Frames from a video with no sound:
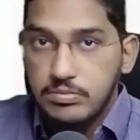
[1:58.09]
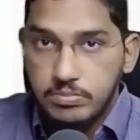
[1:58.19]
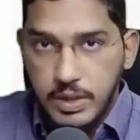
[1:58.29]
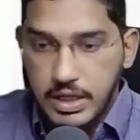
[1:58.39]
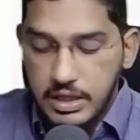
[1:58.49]

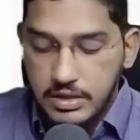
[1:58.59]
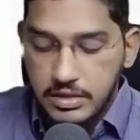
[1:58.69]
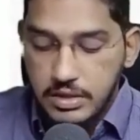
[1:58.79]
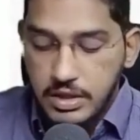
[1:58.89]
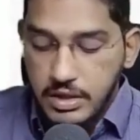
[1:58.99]
But
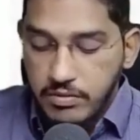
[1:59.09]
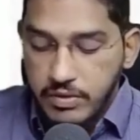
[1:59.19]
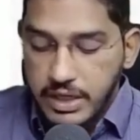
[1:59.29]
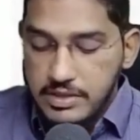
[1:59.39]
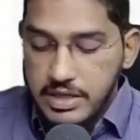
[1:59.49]

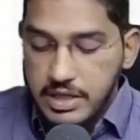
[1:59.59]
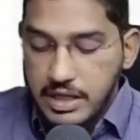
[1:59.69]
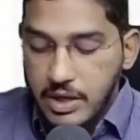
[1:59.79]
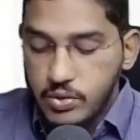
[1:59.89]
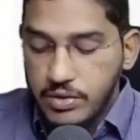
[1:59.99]
when I say
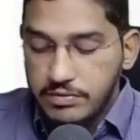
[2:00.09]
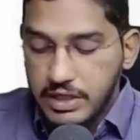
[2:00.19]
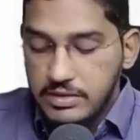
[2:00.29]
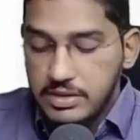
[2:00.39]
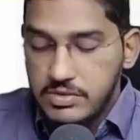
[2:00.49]
out of
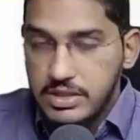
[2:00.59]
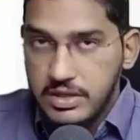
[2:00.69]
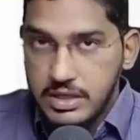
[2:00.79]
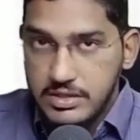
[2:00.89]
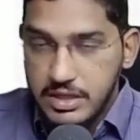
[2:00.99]
10,000
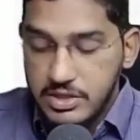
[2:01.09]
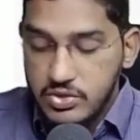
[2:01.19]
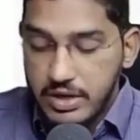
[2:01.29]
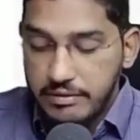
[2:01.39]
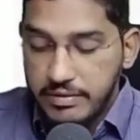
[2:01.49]

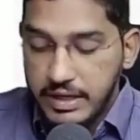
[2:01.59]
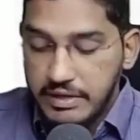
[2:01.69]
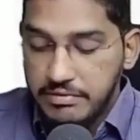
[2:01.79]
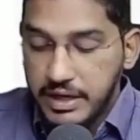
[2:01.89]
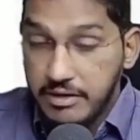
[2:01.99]
transactions, you have
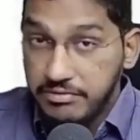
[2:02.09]
verified